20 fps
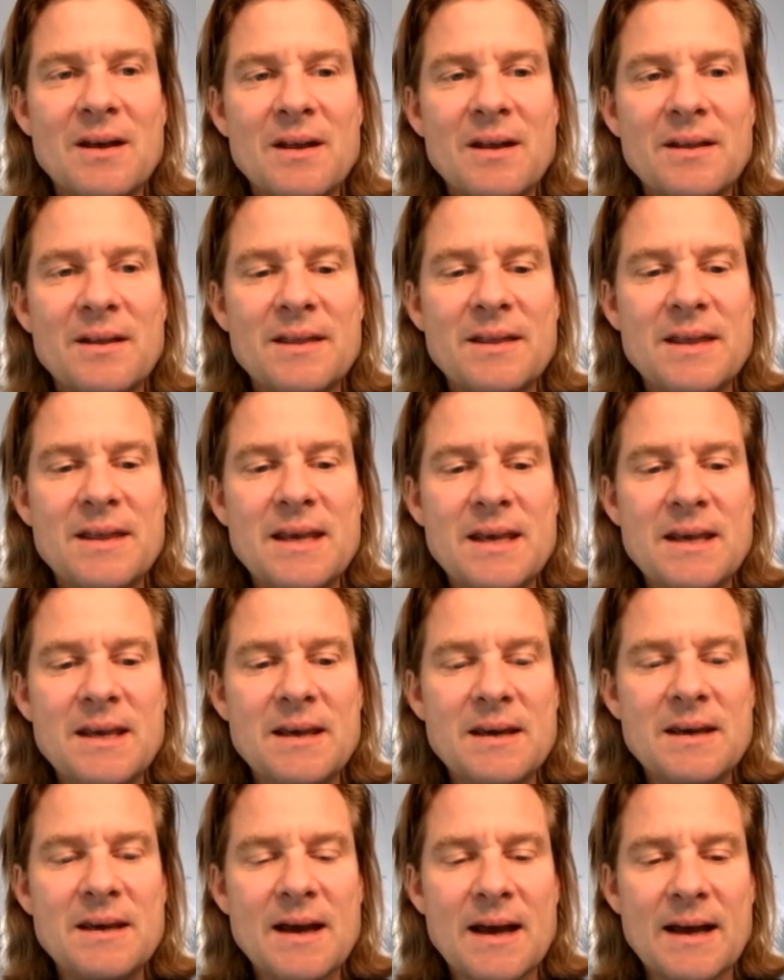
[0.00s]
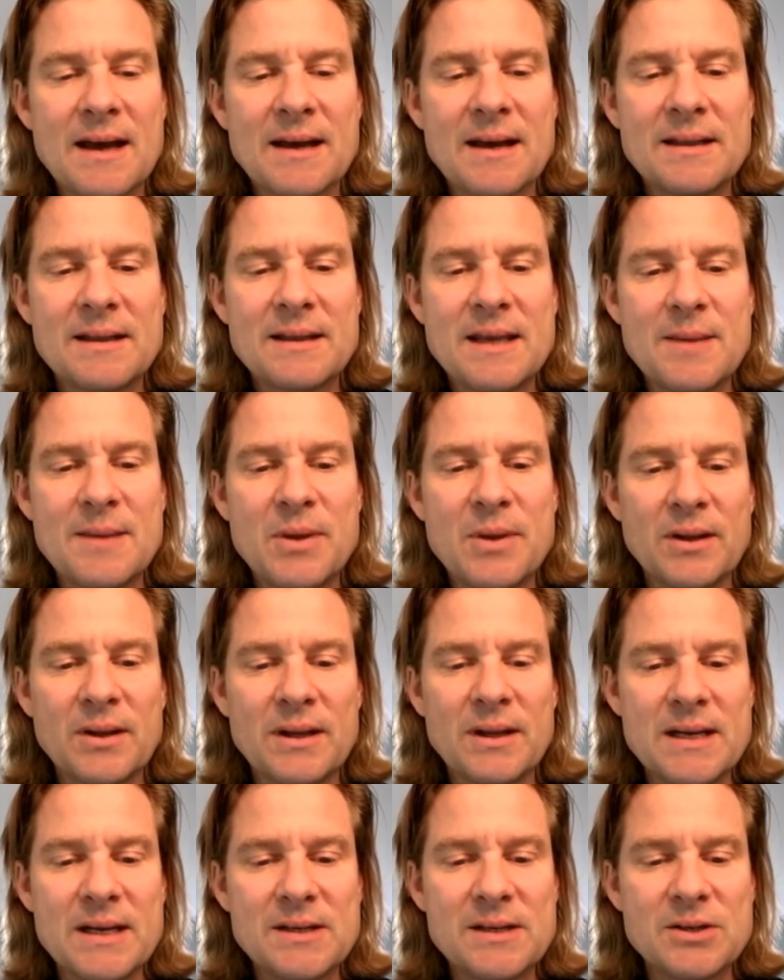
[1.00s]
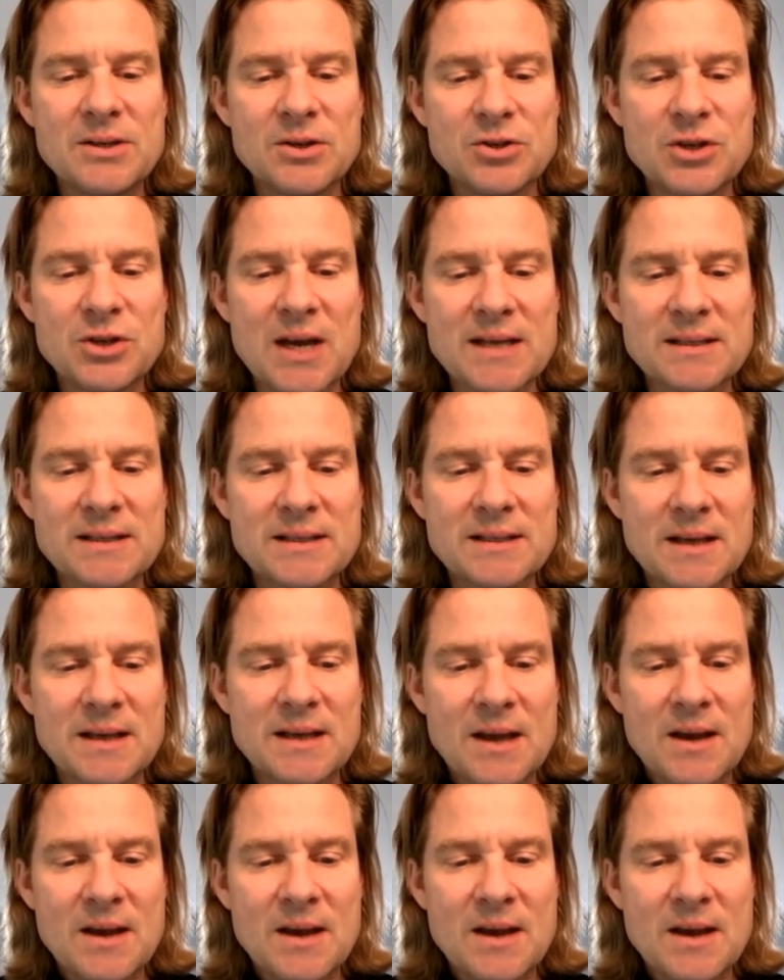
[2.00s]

the ability to just